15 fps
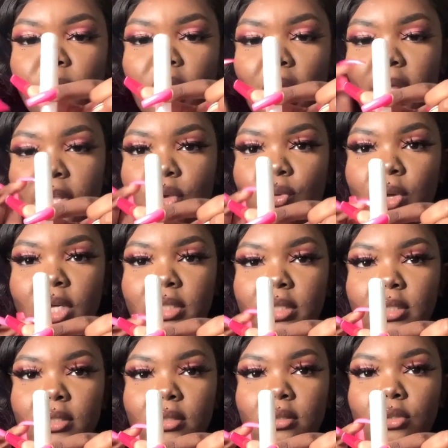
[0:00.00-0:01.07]
and you
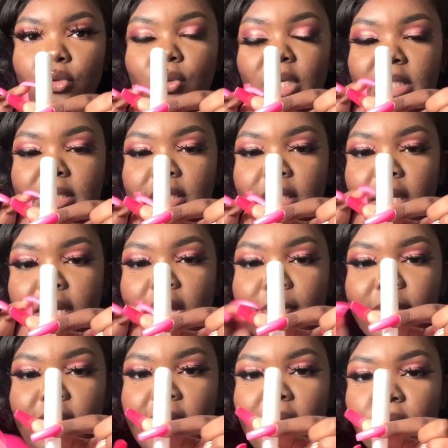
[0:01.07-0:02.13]
could see it
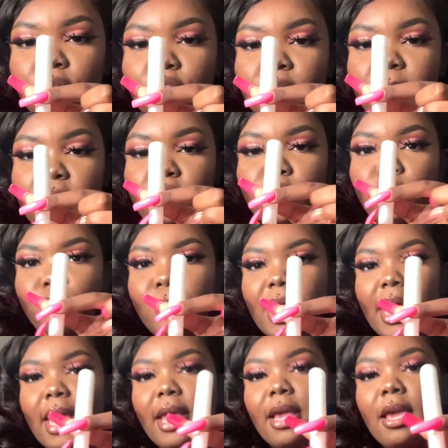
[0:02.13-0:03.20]
coming down, so just make sure you
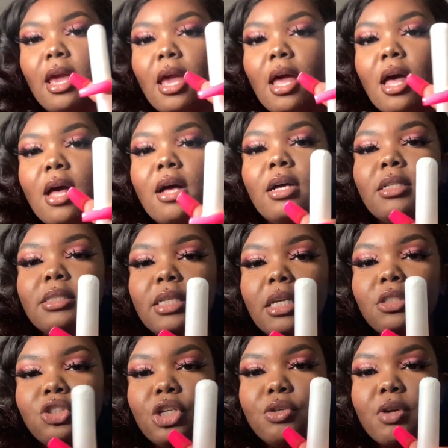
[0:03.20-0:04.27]
pay
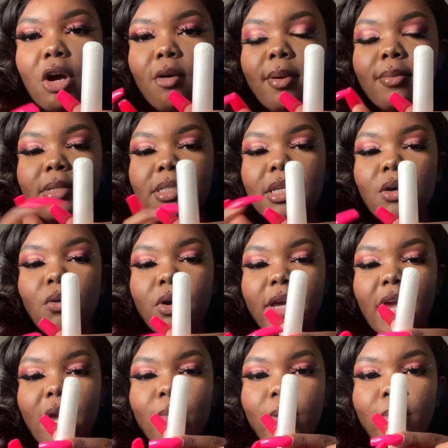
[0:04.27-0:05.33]
attention. You're not gonna be able to see it on
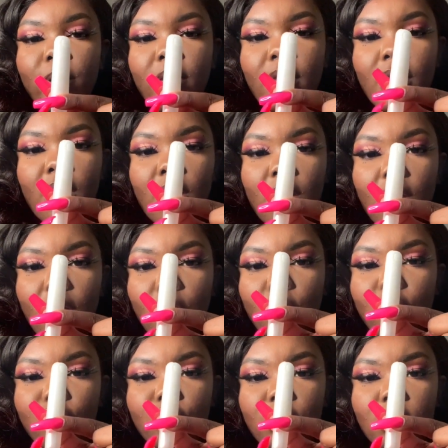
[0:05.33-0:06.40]
camera, but
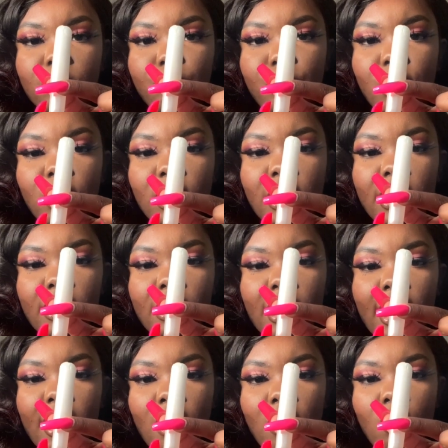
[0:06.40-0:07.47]
you just pull it
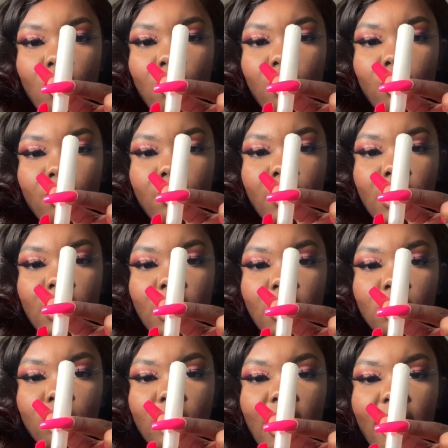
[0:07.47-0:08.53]
down,
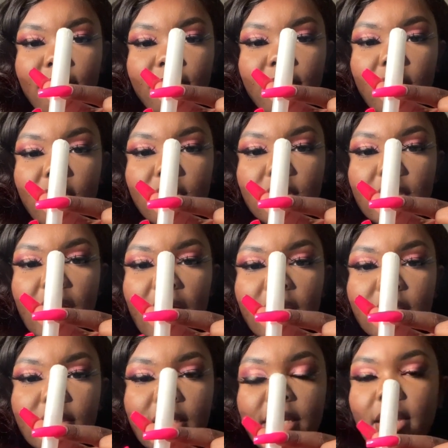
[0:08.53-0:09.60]
because when I first got
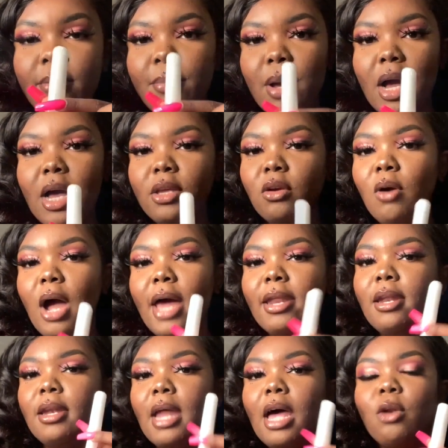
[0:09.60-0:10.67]
a tampon, yo, I
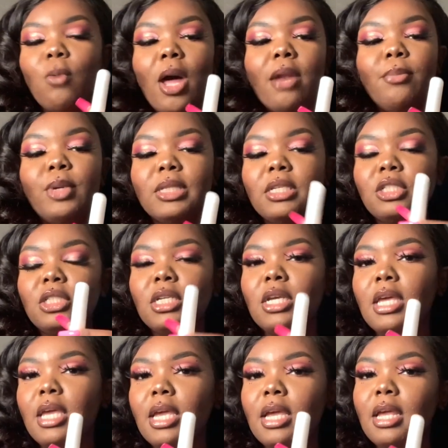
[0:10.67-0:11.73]
did not know how to put the shit
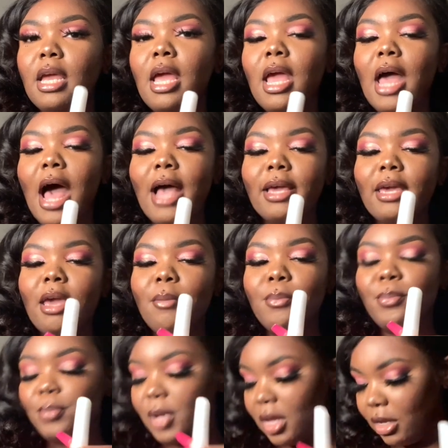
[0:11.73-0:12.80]
in. I
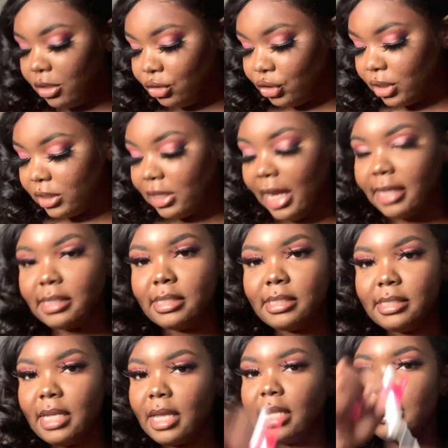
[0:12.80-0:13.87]
kept just like
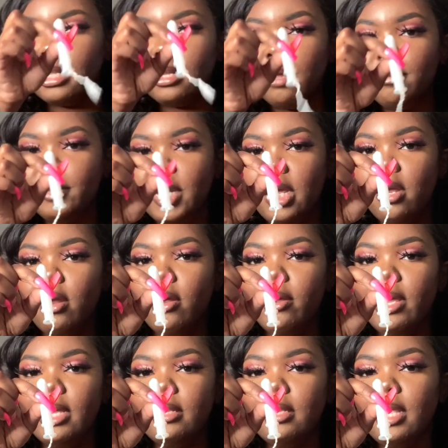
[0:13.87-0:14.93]
sticking it up there
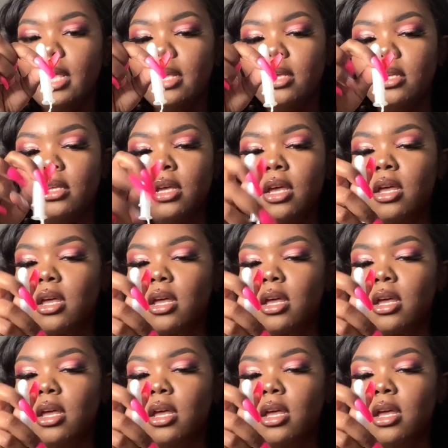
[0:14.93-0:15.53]
and then